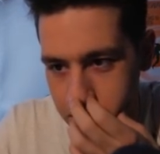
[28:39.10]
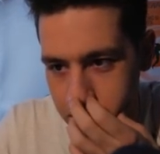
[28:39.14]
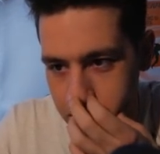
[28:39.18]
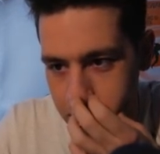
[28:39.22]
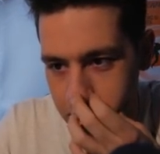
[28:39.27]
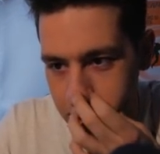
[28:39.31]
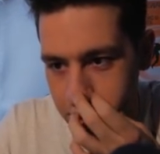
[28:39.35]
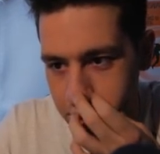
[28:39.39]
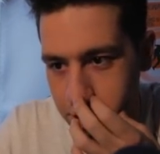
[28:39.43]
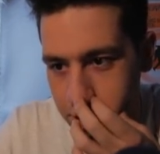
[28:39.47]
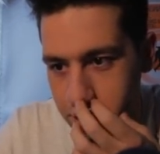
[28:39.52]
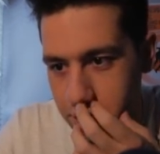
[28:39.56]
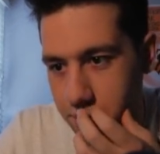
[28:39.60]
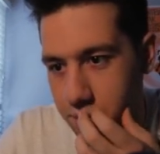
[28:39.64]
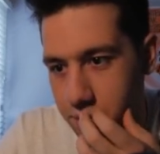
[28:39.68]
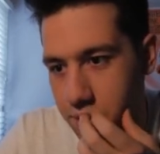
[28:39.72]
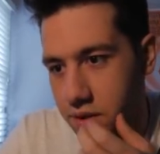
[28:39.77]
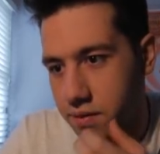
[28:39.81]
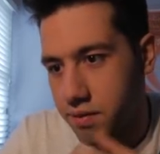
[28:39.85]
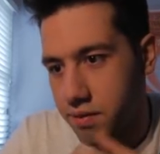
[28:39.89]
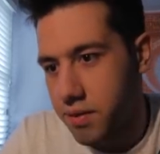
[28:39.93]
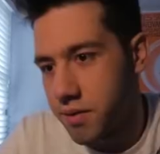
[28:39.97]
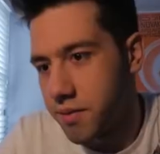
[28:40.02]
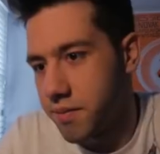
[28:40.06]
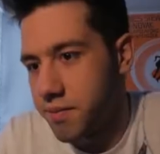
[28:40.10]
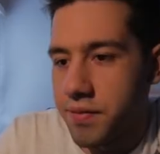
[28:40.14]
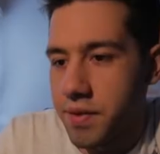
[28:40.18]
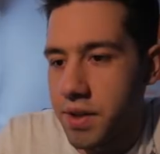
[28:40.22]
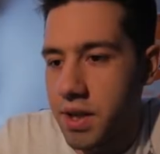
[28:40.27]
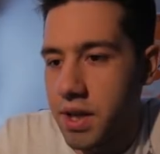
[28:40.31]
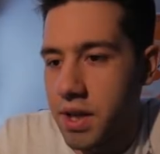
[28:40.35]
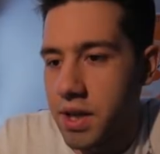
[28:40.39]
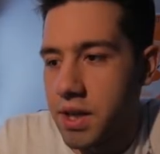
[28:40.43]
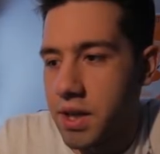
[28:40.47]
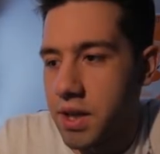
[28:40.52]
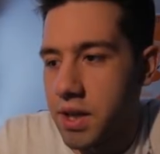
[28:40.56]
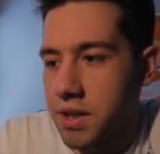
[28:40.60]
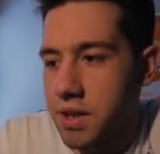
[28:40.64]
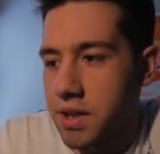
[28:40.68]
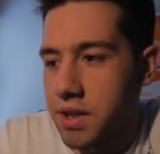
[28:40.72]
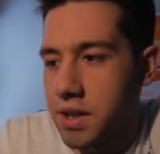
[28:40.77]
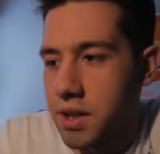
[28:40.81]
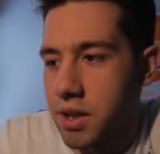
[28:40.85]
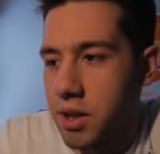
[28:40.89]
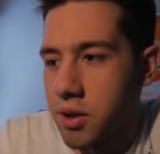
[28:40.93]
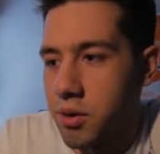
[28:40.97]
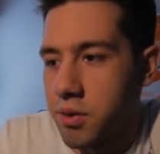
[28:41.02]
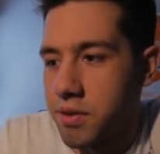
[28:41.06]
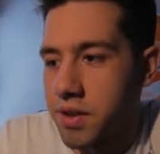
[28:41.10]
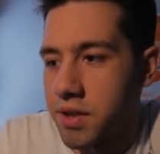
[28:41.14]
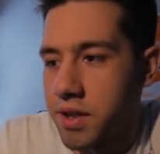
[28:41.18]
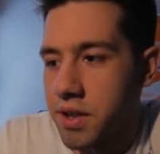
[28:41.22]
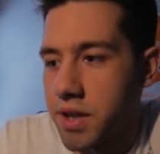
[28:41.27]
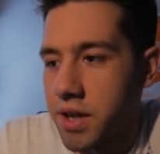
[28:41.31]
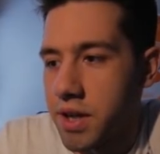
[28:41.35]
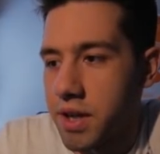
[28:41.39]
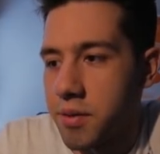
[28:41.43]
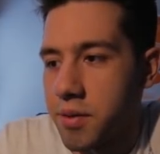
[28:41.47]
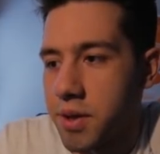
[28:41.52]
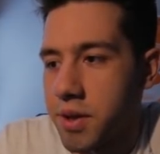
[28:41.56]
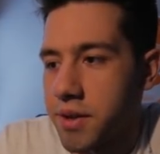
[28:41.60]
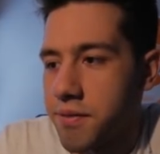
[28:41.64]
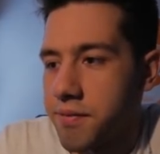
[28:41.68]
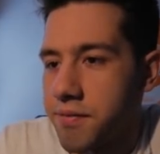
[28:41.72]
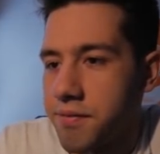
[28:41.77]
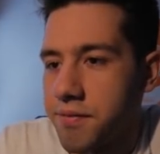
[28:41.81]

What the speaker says: Yeah, sure, whatever. Got nothing at the lows here anyway.